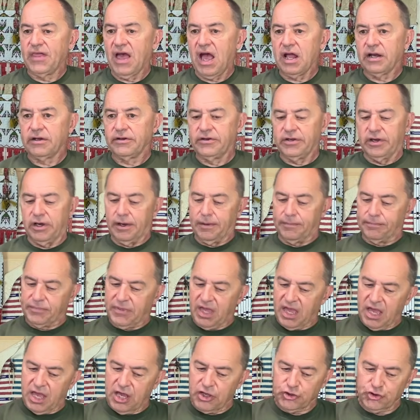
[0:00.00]
that
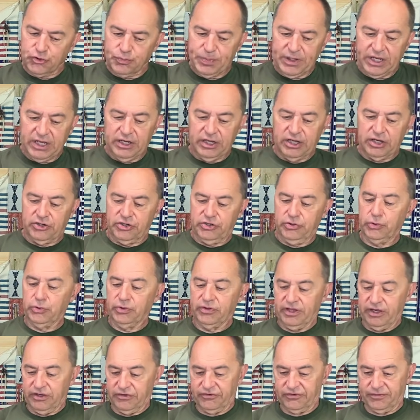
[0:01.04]
edge beading to
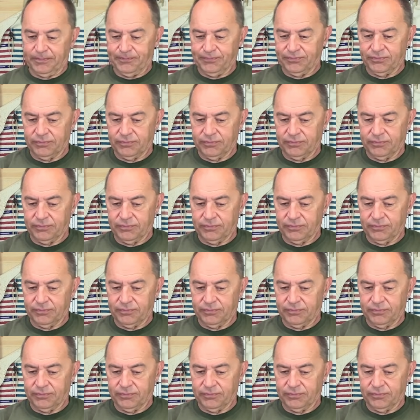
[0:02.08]
this.